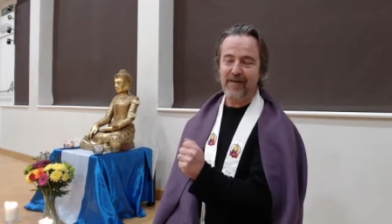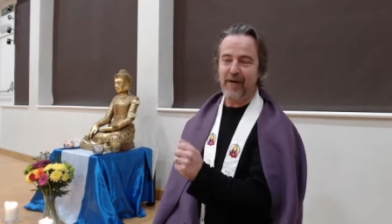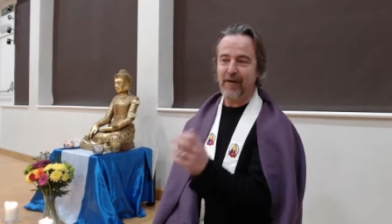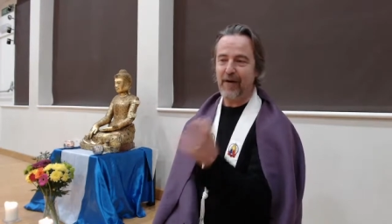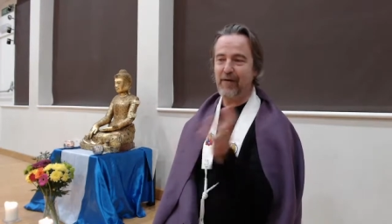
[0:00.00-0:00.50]

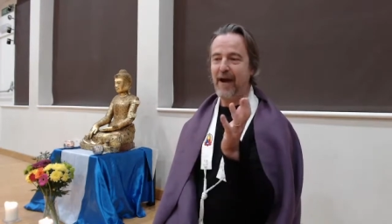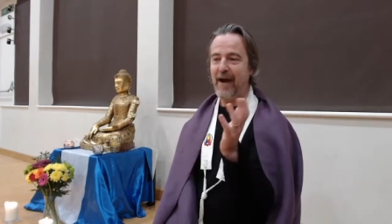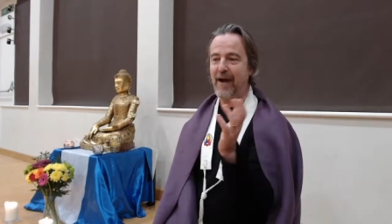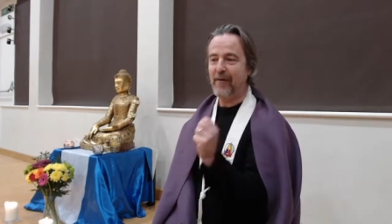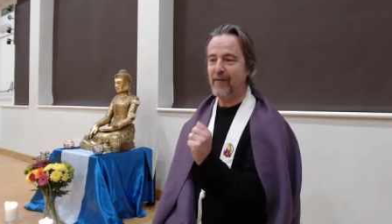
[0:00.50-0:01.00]
a
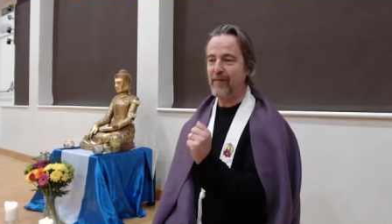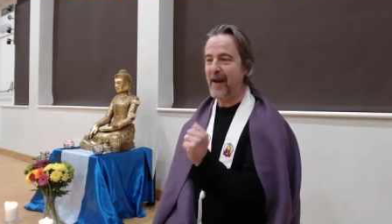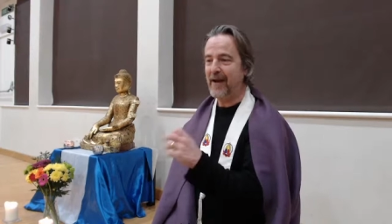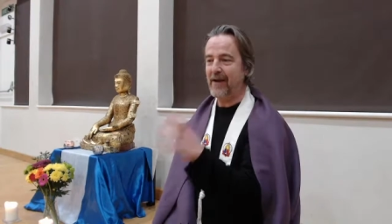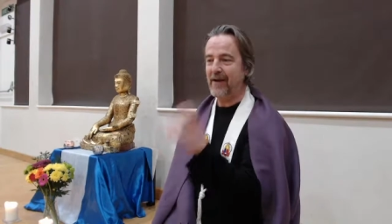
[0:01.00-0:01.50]
crowd of
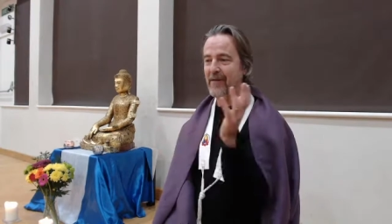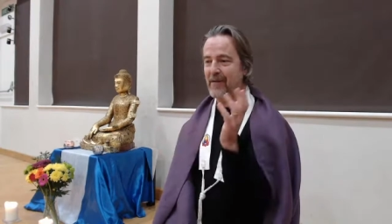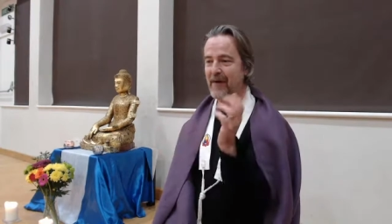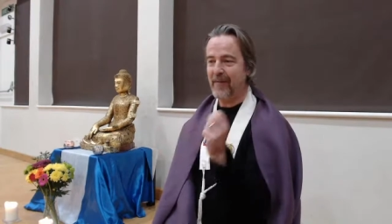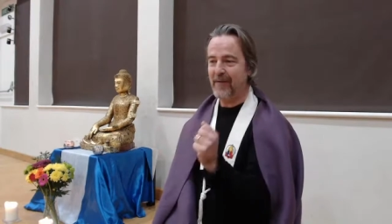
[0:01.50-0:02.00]
beggars who've
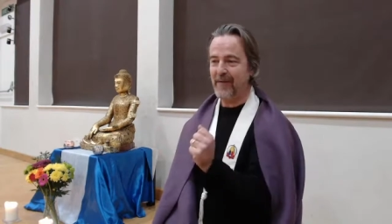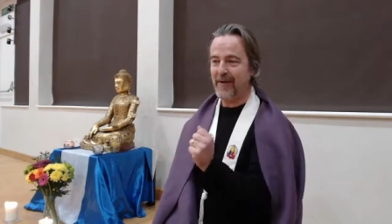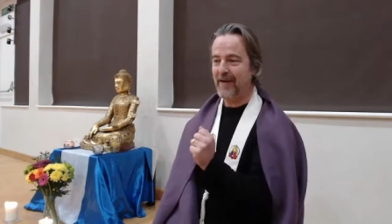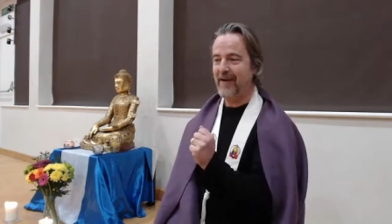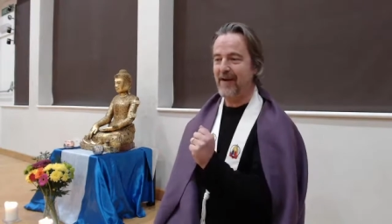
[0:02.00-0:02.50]
come
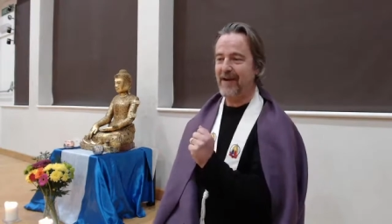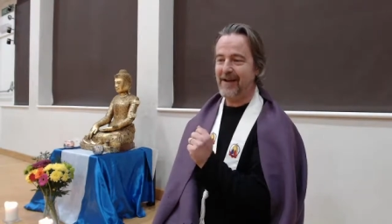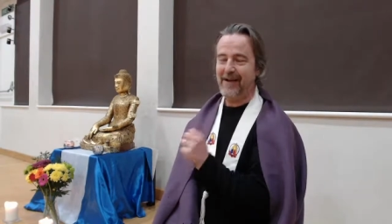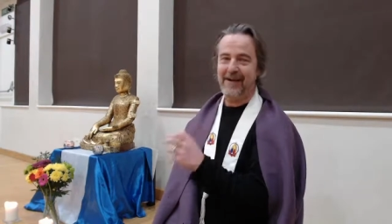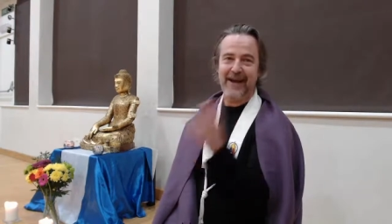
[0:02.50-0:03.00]
to
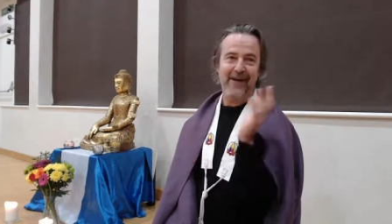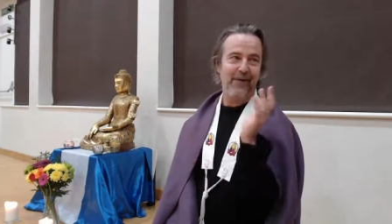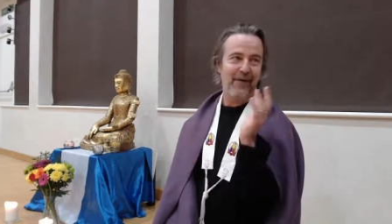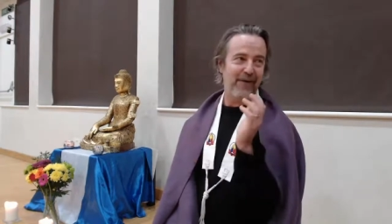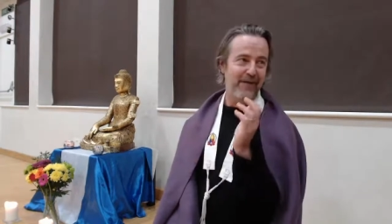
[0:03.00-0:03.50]
clean out
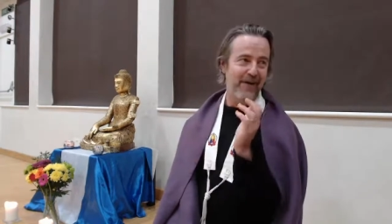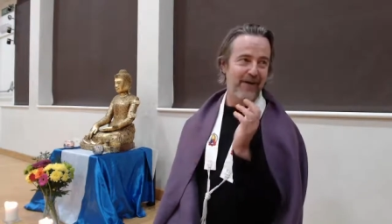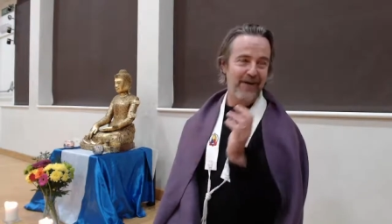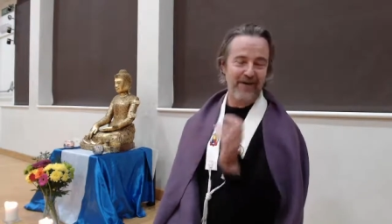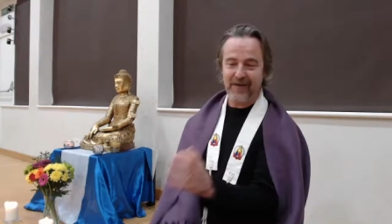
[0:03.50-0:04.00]
all your
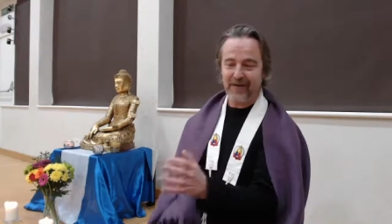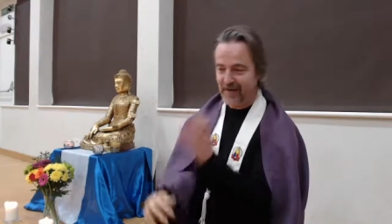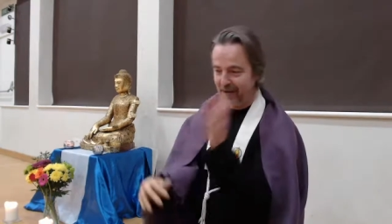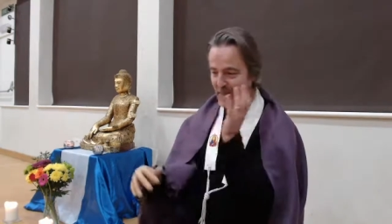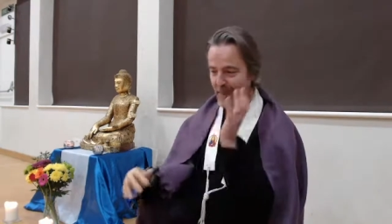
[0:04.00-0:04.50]
furniture,
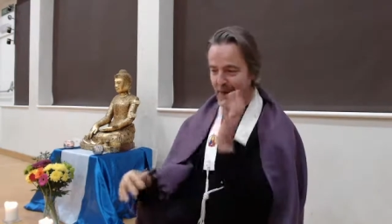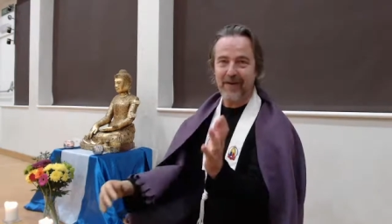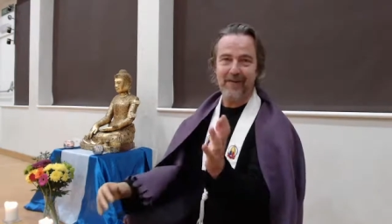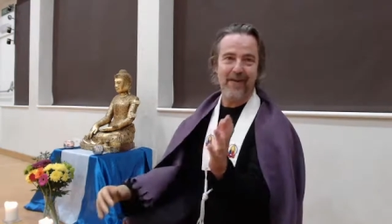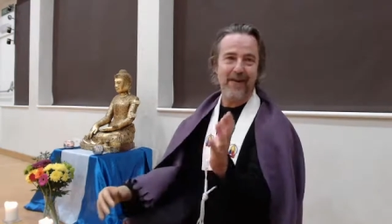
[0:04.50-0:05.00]
still
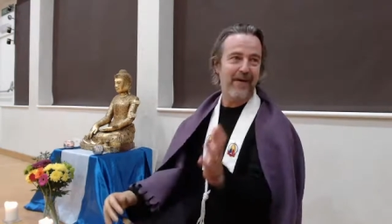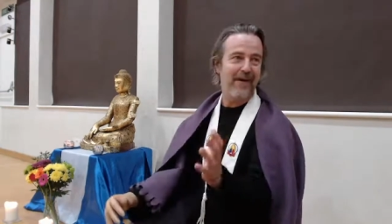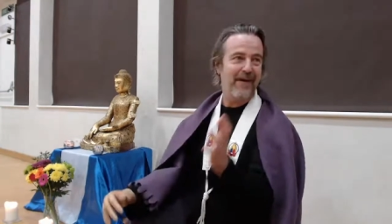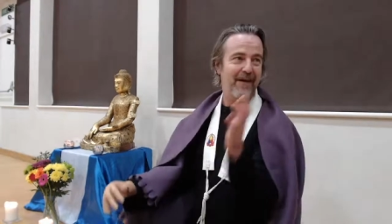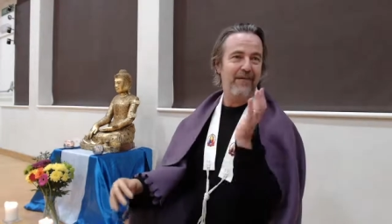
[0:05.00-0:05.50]
welcome them,
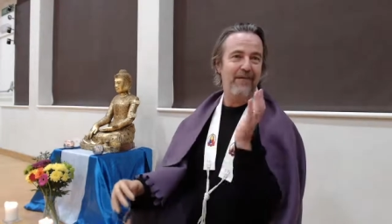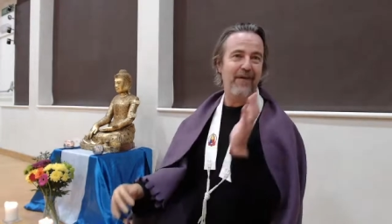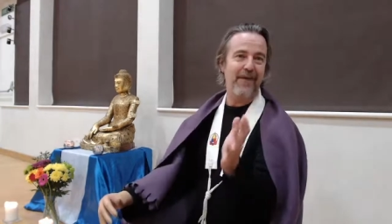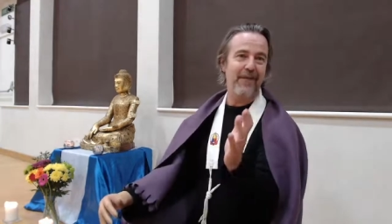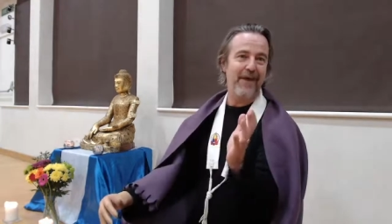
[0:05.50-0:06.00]

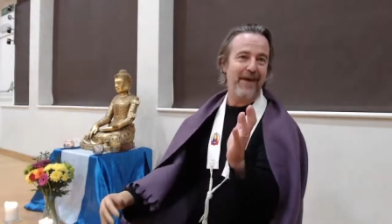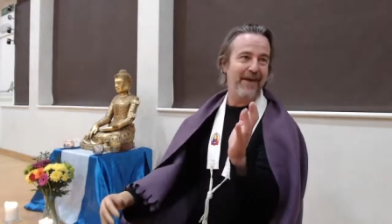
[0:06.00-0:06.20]
invite them in.